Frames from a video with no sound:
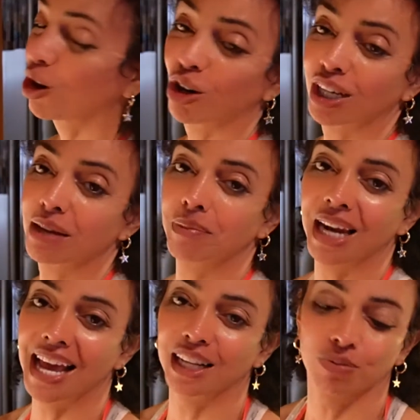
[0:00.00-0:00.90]
cooking
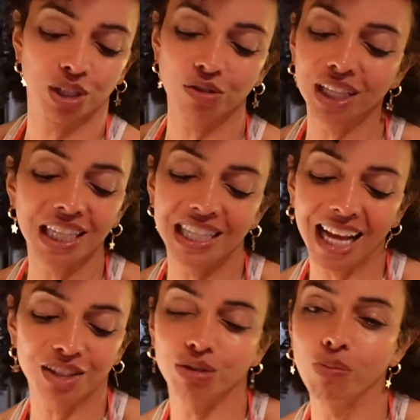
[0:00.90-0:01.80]
bananas, which are really
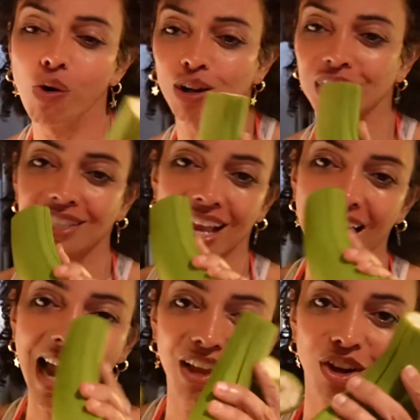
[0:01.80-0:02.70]
not small today
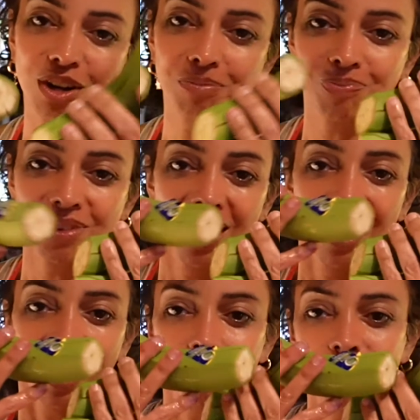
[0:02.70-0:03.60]
either,
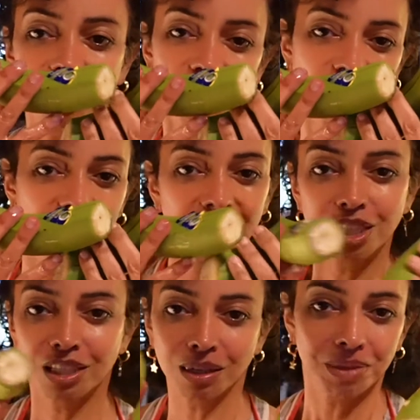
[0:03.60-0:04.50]
which is good
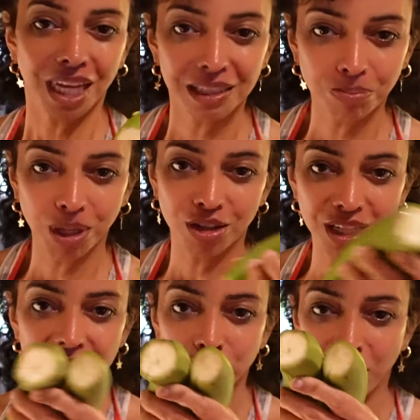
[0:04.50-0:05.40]
because sometimes bigger
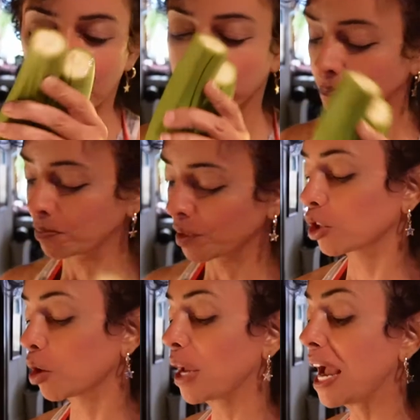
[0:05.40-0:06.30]
is better.
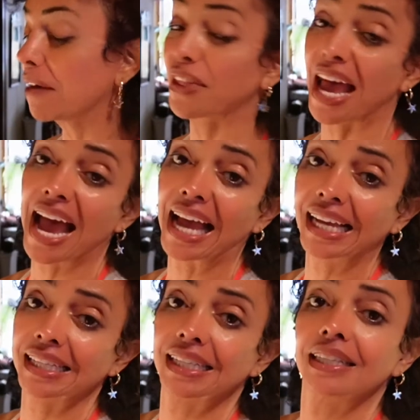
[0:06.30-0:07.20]
So we have
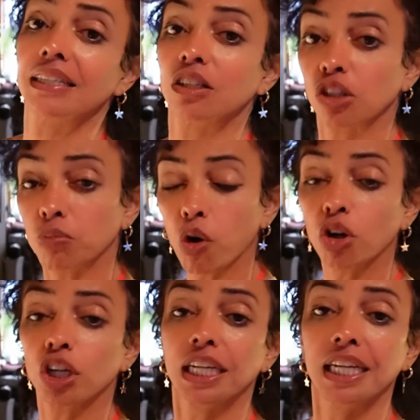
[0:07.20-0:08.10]
that, the small
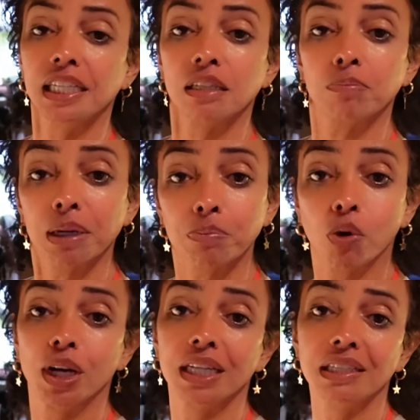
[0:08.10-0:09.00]
cooking, the big
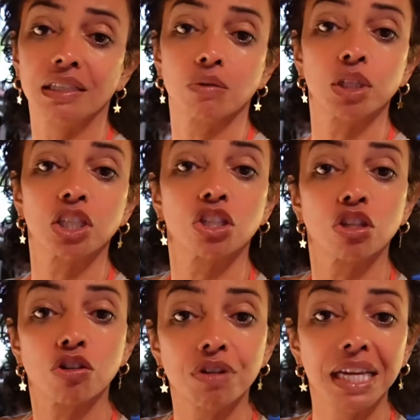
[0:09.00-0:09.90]
boys, which is the
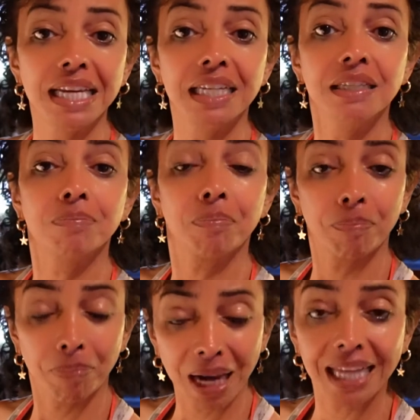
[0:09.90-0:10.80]
green
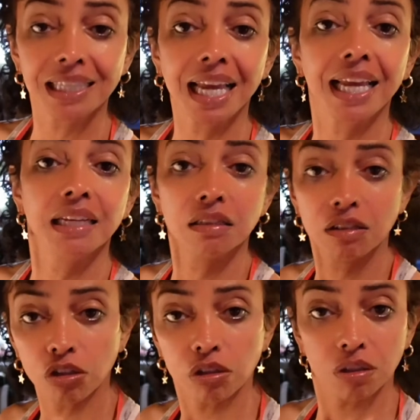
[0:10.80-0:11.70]
plantain.
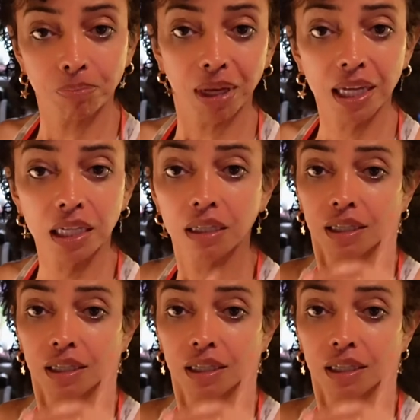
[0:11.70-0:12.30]
Big.